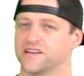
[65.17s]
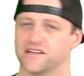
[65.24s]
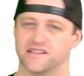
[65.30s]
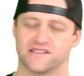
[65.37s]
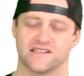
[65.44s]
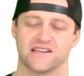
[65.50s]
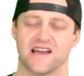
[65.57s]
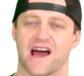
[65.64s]

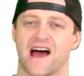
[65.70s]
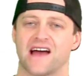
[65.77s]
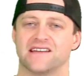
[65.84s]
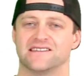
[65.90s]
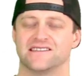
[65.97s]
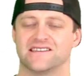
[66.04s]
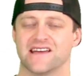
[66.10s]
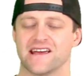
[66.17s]
It's
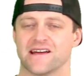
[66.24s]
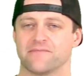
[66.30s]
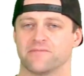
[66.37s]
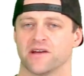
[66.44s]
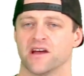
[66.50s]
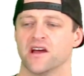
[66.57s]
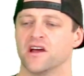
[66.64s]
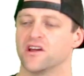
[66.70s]
not damp.
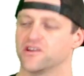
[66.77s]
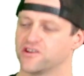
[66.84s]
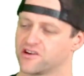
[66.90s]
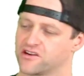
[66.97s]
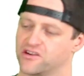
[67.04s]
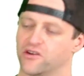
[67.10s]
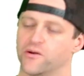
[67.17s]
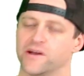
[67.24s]
You're
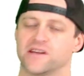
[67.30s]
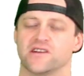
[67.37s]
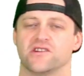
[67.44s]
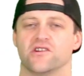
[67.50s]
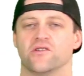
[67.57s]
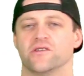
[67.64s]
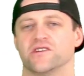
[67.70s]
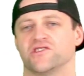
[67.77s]
going to
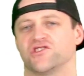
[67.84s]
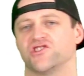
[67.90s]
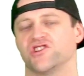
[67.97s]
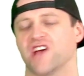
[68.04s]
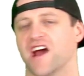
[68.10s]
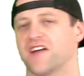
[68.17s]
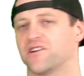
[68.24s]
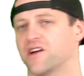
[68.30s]
notice
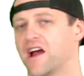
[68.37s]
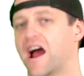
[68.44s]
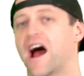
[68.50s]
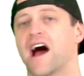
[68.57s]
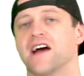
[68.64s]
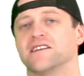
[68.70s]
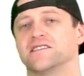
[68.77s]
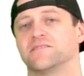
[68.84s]
chatter at
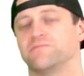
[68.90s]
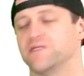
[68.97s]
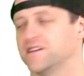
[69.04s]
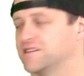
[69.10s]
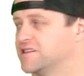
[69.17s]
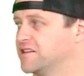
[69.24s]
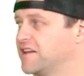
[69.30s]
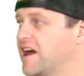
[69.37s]
high
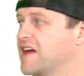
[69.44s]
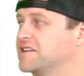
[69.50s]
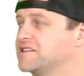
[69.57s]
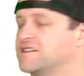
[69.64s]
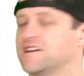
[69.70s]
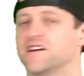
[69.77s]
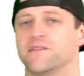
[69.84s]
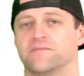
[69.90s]
speeds in that
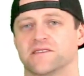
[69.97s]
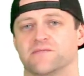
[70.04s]
tip,